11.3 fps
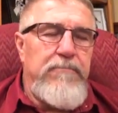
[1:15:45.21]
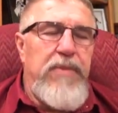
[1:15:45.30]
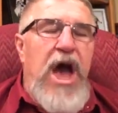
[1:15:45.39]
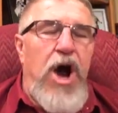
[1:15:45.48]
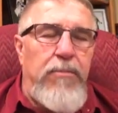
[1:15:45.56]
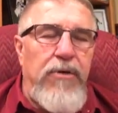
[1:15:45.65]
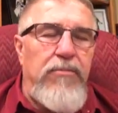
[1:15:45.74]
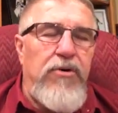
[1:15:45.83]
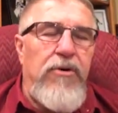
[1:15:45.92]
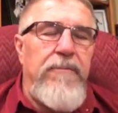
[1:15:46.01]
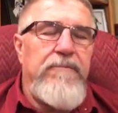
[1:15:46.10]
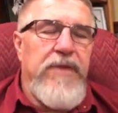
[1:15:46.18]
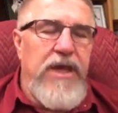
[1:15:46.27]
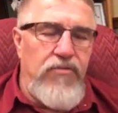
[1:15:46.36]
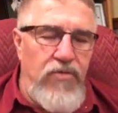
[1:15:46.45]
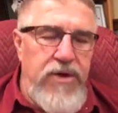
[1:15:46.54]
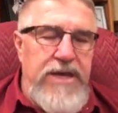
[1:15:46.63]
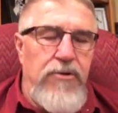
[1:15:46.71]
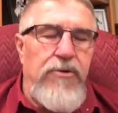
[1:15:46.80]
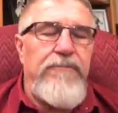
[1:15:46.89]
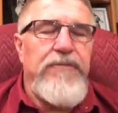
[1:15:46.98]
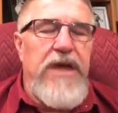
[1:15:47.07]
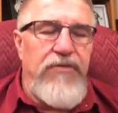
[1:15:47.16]
palpable and real
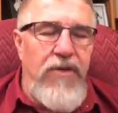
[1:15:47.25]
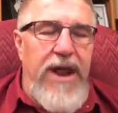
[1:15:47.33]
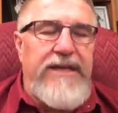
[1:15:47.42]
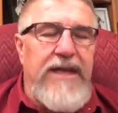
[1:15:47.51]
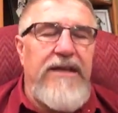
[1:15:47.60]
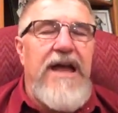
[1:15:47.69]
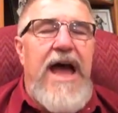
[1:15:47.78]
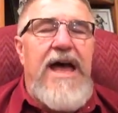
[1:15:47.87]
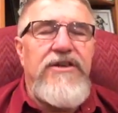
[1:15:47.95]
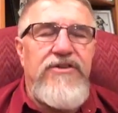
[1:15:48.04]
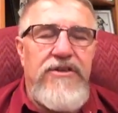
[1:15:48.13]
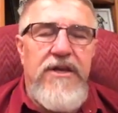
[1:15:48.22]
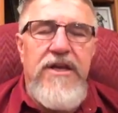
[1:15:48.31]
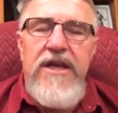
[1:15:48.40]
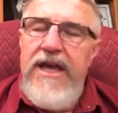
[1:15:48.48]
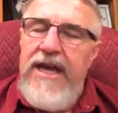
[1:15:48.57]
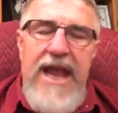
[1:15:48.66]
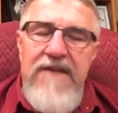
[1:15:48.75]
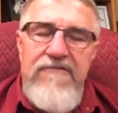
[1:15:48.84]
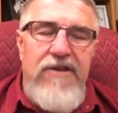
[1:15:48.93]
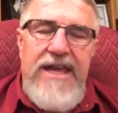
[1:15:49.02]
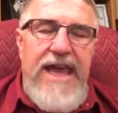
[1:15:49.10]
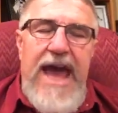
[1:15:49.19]
and recognized in
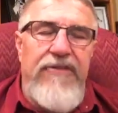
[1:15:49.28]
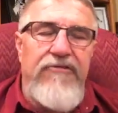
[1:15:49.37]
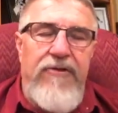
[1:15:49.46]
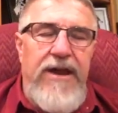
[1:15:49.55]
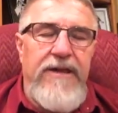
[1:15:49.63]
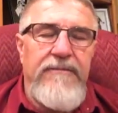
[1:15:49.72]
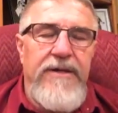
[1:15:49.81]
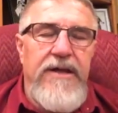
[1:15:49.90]
every gathering